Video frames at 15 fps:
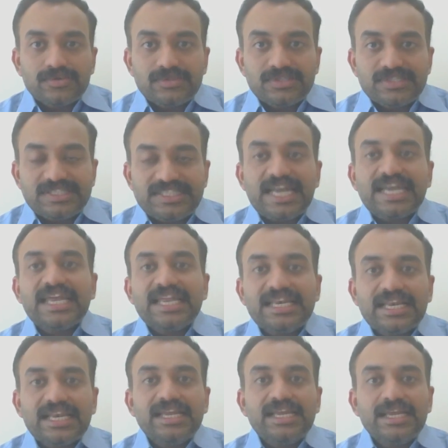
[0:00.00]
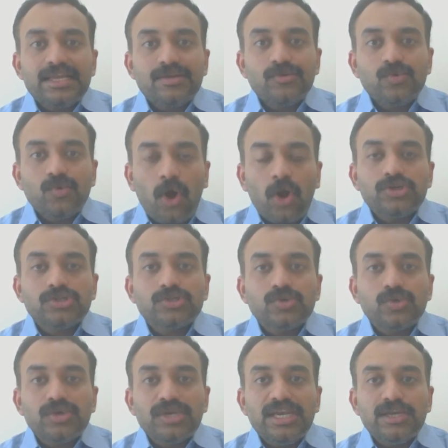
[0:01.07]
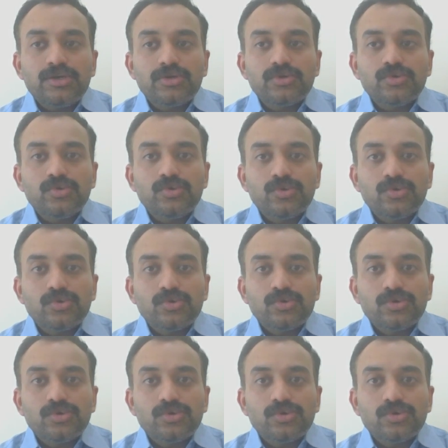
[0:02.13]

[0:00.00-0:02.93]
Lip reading: Secondly, you also need to